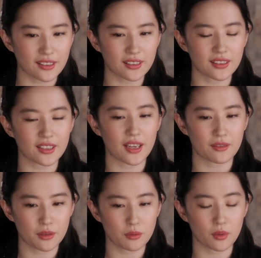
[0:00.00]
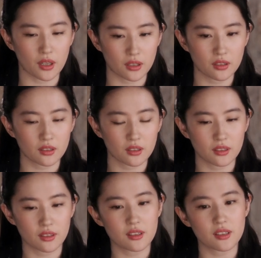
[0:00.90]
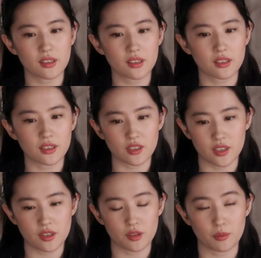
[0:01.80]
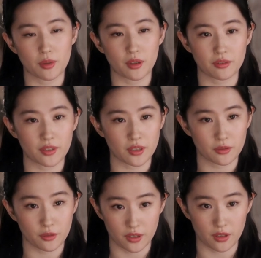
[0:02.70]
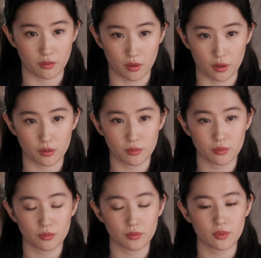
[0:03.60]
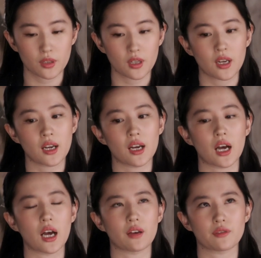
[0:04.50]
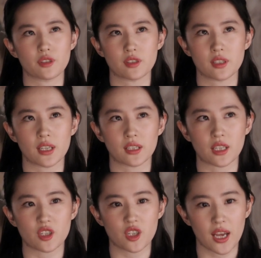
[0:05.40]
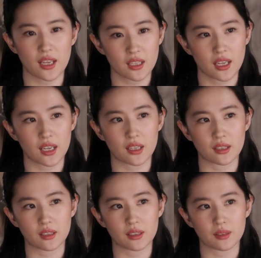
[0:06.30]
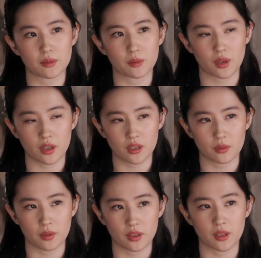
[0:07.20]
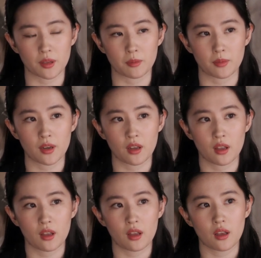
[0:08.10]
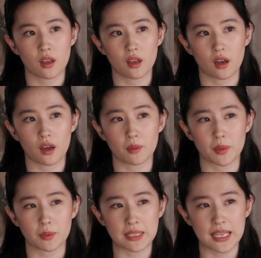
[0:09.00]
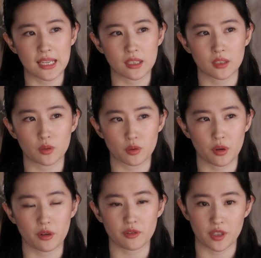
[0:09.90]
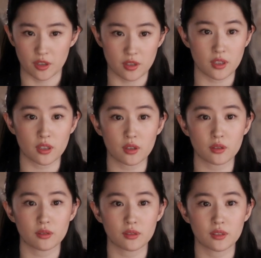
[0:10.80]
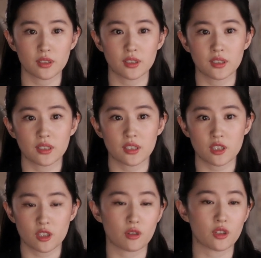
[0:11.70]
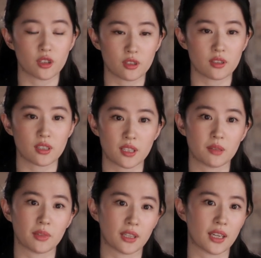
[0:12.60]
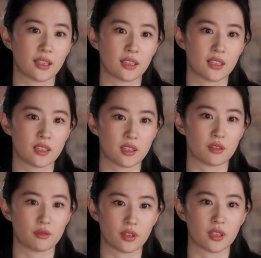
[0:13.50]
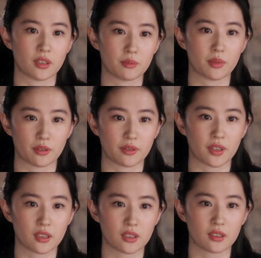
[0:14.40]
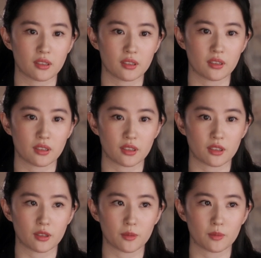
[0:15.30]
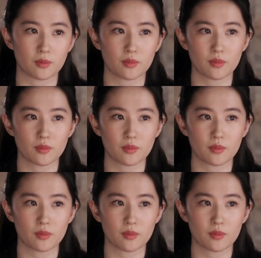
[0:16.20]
think everyone is just so perfect for their role. I have to say that Jet, I worked with him uh, maybe 10 or 12 years ago. so good to see him again. He's really the perfect. Um,